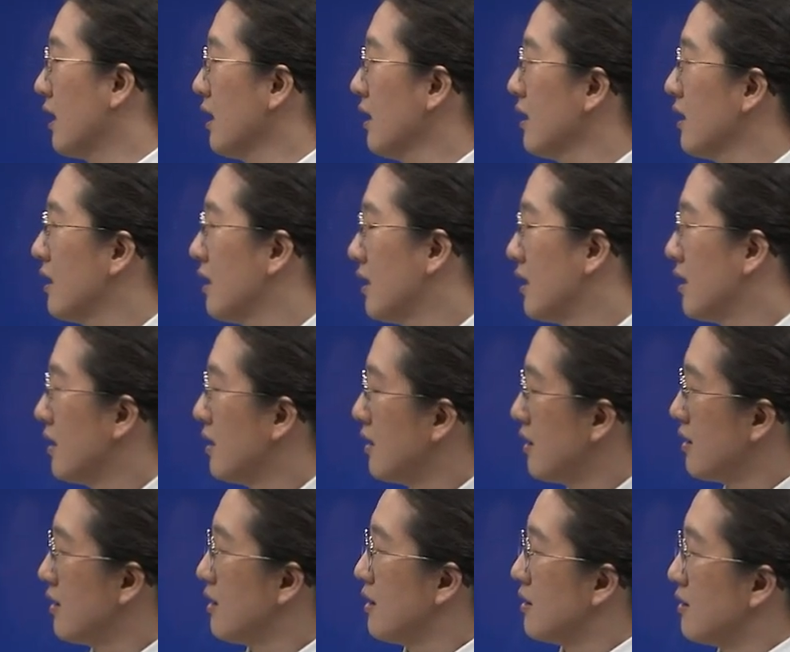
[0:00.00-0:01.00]
we can also
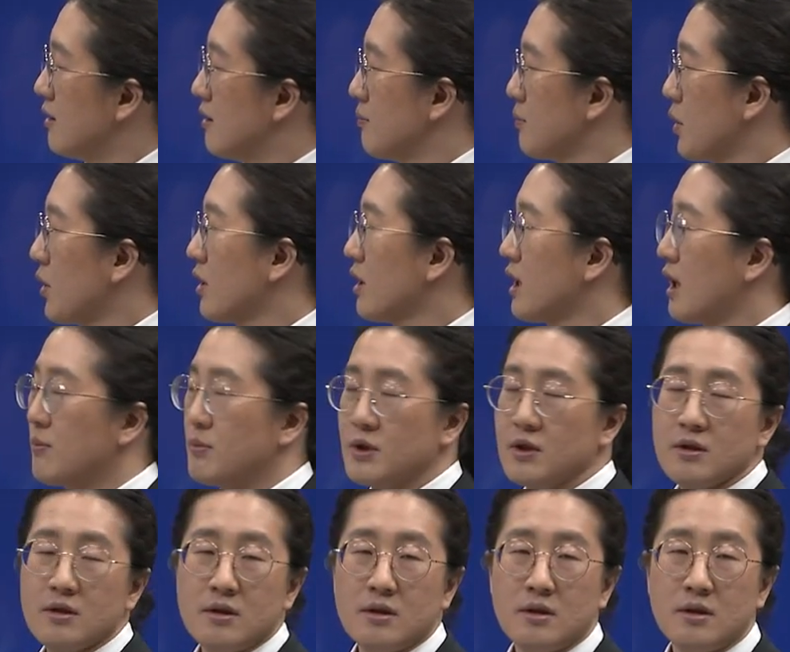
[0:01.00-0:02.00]
improve
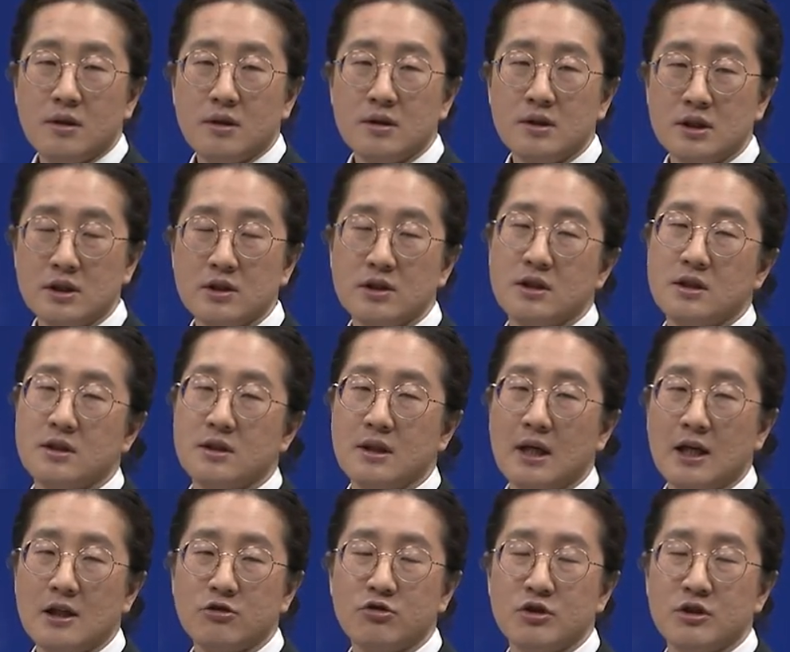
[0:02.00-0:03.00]
patient
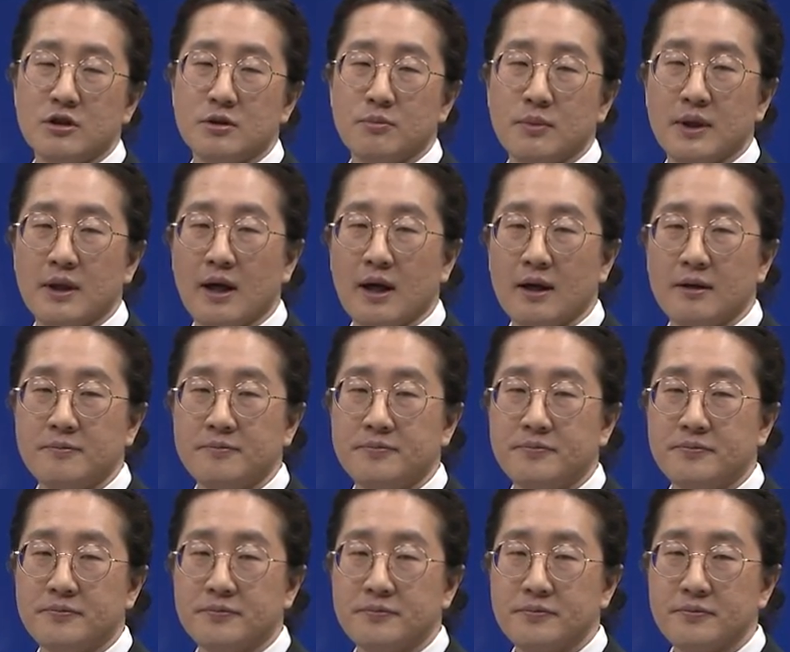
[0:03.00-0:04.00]
comfort.